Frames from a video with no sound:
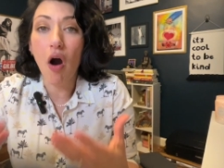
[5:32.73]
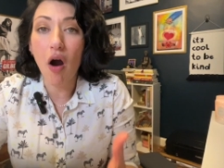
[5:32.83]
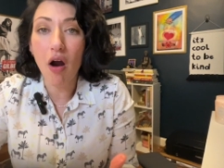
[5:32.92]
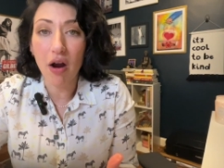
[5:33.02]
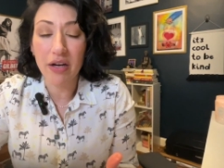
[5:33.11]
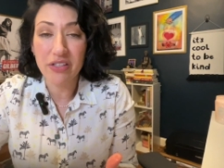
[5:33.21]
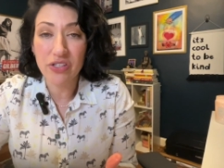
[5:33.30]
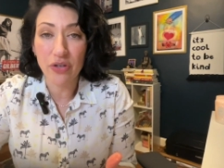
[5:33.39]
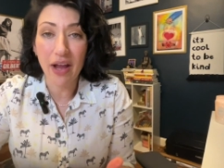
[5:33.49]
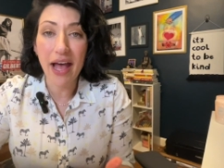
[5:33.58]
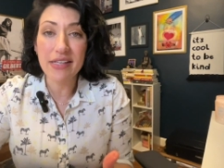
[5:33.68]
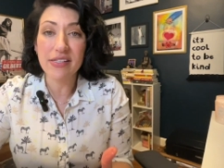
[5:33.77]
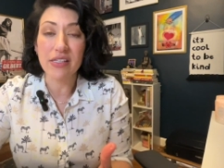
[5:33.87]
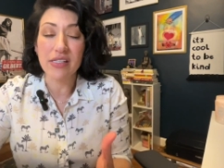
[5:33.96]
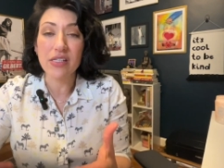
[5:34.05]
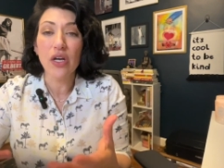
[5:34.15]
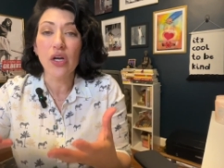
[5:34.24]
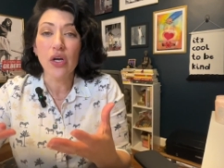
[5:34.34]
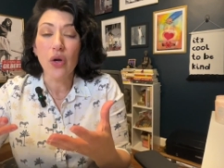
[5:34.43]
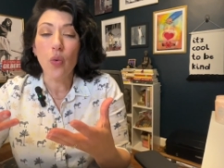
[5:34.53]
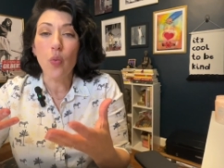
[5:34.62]
are, it's your essence.
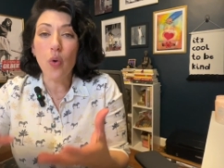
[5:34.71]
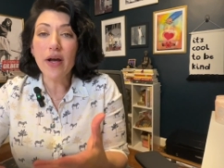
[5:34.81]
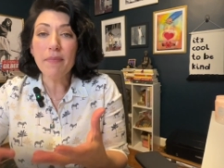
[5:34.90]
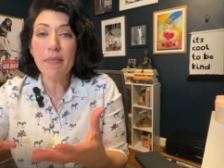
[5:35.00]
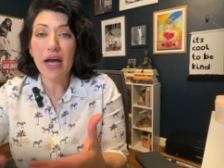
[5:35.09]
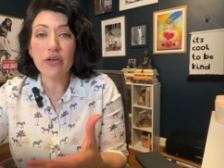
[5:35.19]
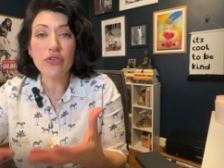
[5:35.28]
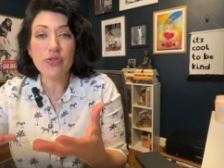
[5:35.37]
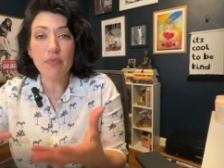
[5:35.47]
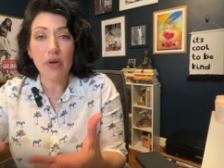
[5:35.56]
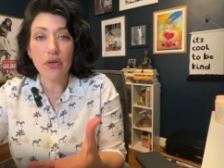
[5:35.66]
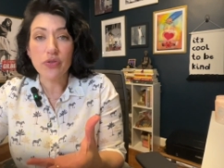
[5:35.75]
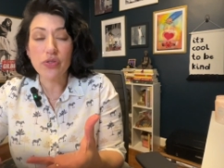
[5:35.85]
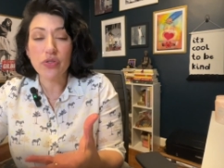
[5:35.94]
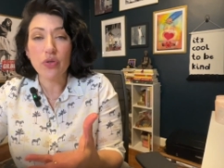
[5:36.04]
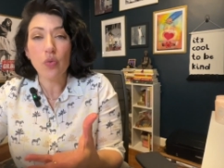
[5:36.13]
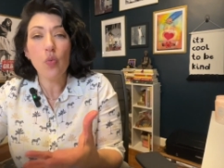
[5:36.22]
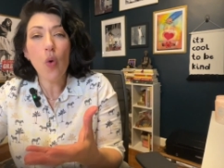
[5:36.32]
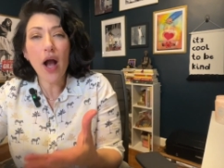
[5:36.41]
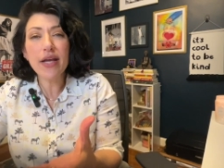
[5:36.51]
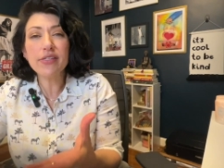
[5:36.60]
What matters most?
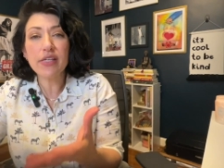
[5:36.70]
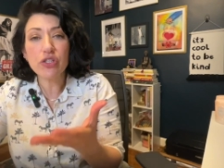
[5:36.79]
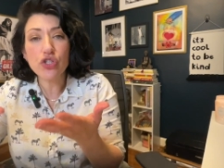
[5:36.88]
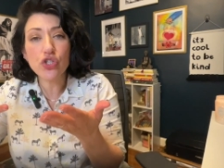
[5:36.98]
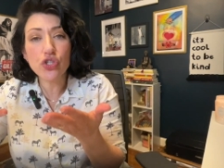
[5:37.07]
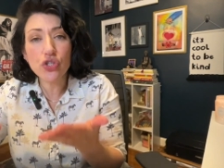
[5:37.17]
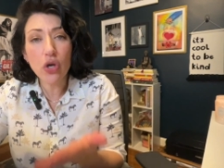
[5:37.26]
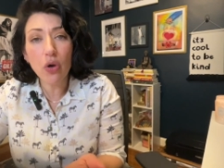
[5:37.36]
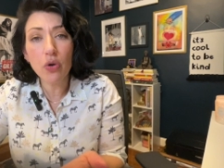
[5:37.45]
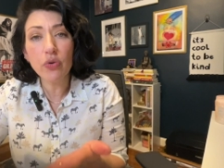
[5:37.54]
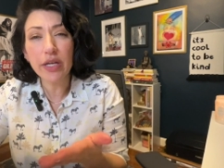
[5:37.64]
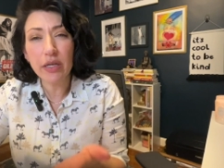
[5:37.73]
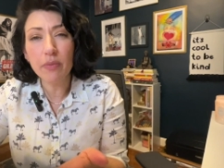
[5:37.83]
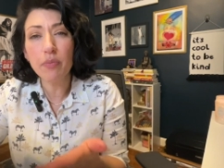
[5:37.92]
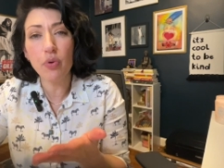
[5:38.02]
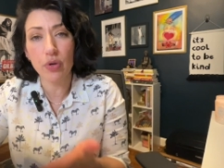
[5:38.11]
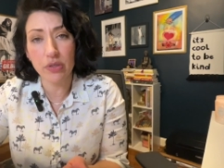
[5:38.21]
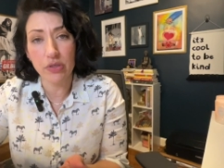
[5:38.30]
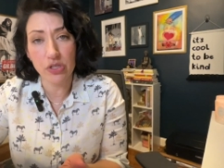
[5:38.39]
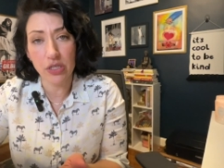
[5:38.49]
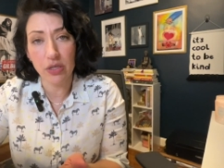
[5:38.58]
Why is it so
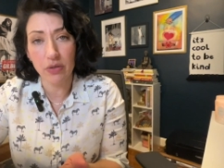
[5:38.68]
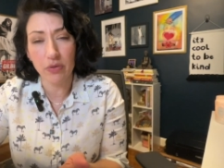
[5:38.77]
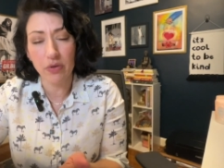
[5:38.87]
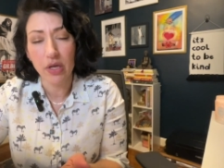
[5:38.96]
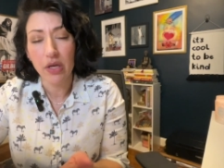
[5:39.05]
important to you?